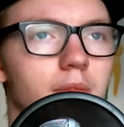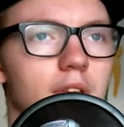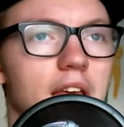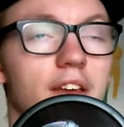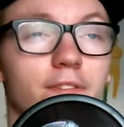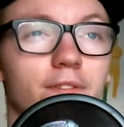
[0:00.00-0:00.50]

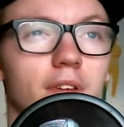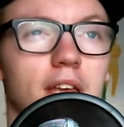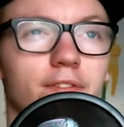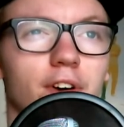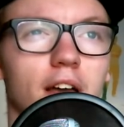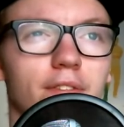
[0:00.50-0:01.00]

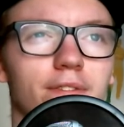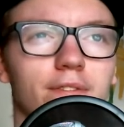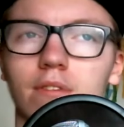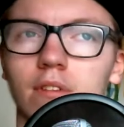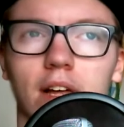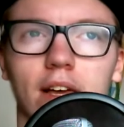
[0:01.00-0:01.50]
if I've
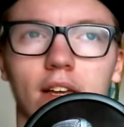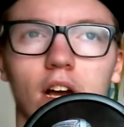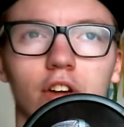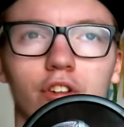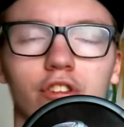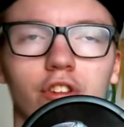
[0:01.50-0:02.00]
like
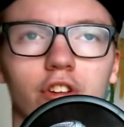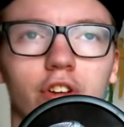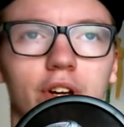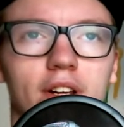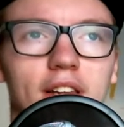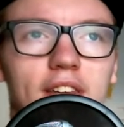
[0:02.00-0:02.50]
understood
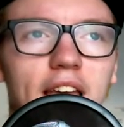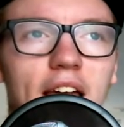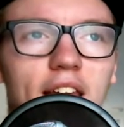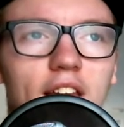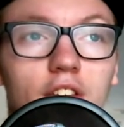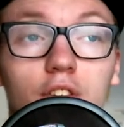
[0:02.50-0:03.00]
correctly, they
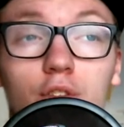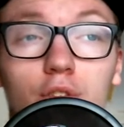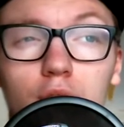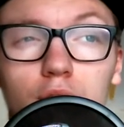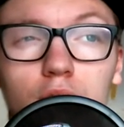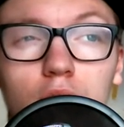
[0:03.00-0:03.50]
added
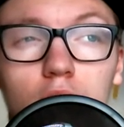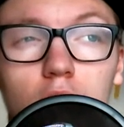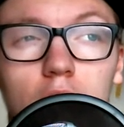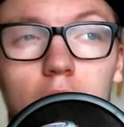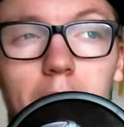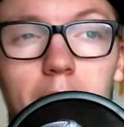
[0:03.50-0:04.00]
2
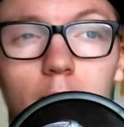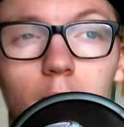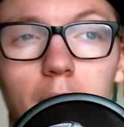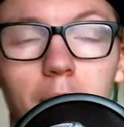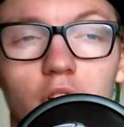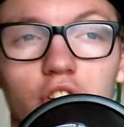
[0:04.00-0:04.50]

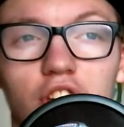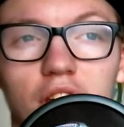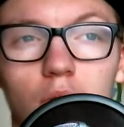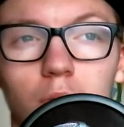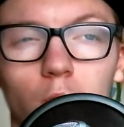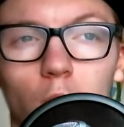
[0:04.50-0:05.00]
weapons
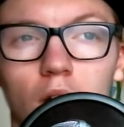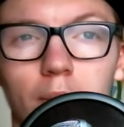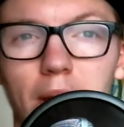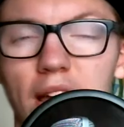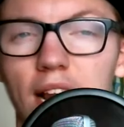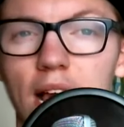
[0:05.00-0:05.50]
and 1
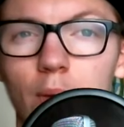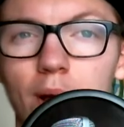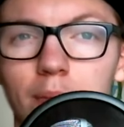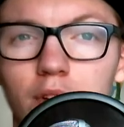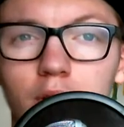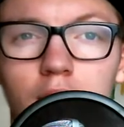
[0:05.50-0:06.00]
melee
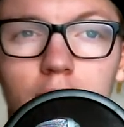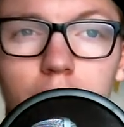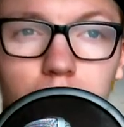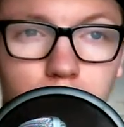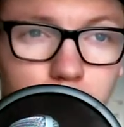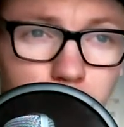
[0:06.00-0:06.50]
weapon.
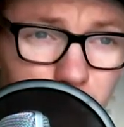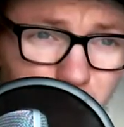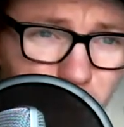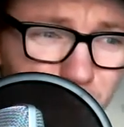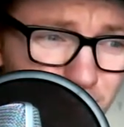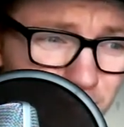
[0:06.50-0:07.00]

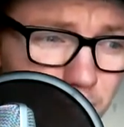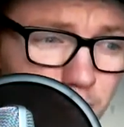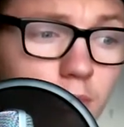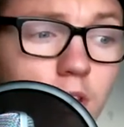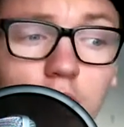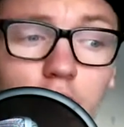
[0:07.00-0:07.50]

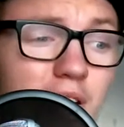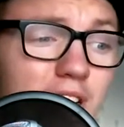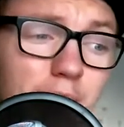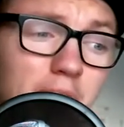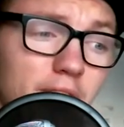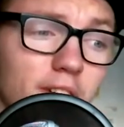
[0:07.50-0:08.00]
Correct
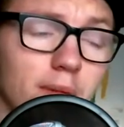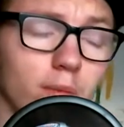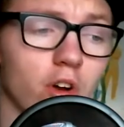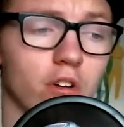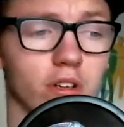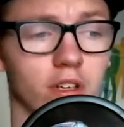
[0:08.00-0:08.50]
me if I'm
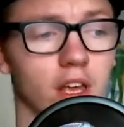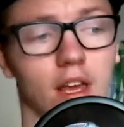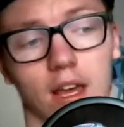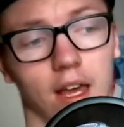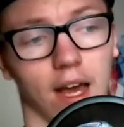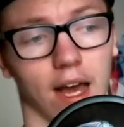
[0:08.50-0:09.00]
wrong.
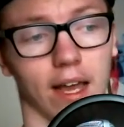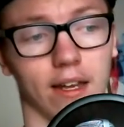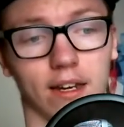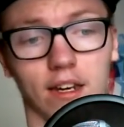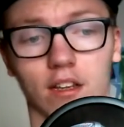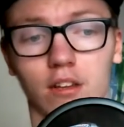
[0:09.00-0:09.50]
I
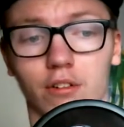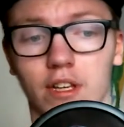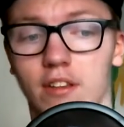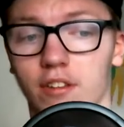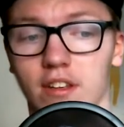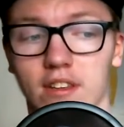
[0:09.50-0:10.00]
didn't look
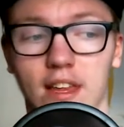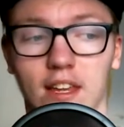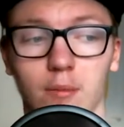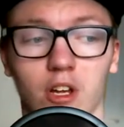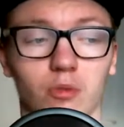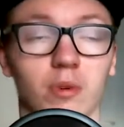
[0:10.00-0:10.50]
into it that
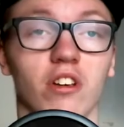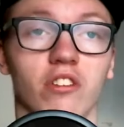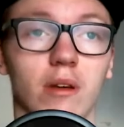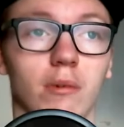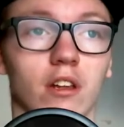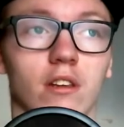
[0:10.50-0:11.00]
much because
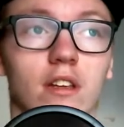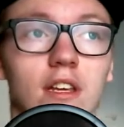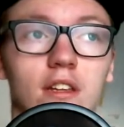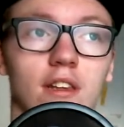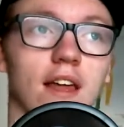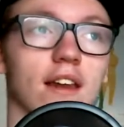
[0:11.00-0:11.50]
I'm not
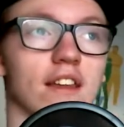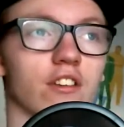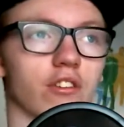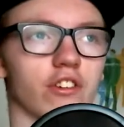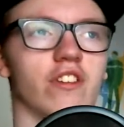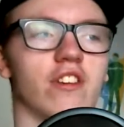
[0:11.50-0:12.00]
that
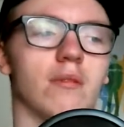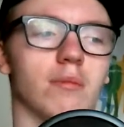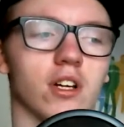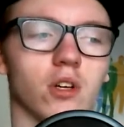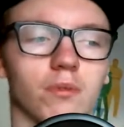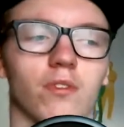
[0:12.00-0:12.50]
interested in
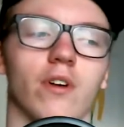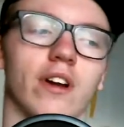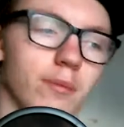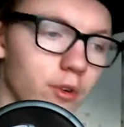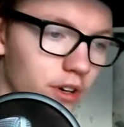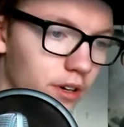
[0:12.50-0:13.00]
Black Ops 4
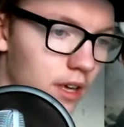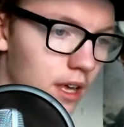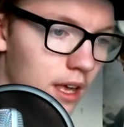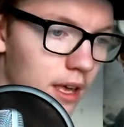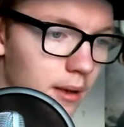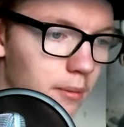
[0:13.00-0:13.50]
anymore.
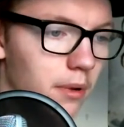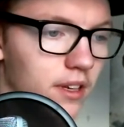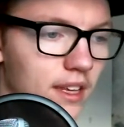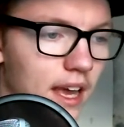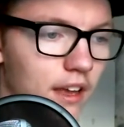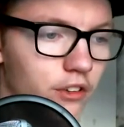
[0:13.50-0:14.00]
But
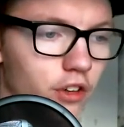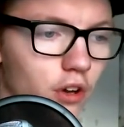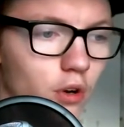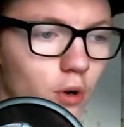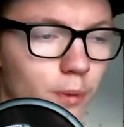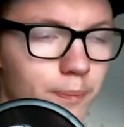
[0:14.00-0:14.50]
yeah,
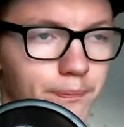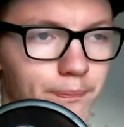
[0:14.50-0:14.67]
so